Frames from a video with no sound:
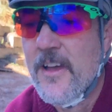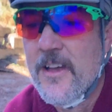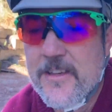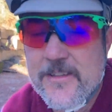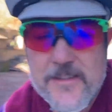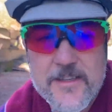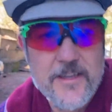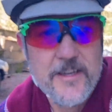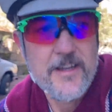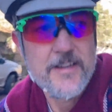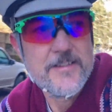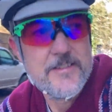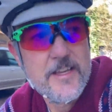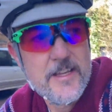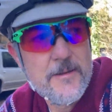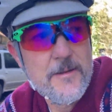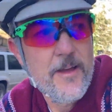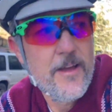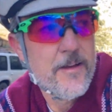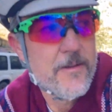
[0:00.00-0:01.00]
So like I
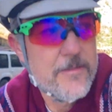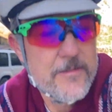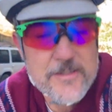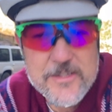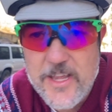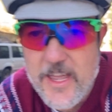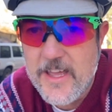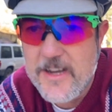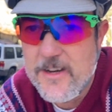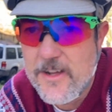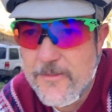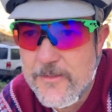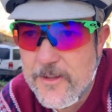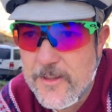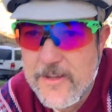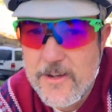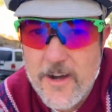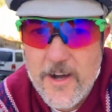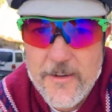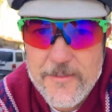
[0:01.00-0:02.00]
said, I'm just heading over to
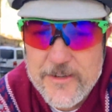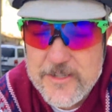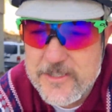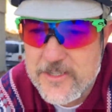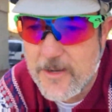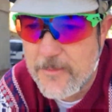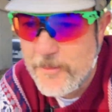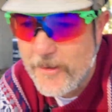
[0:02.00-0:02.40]
the coffee shop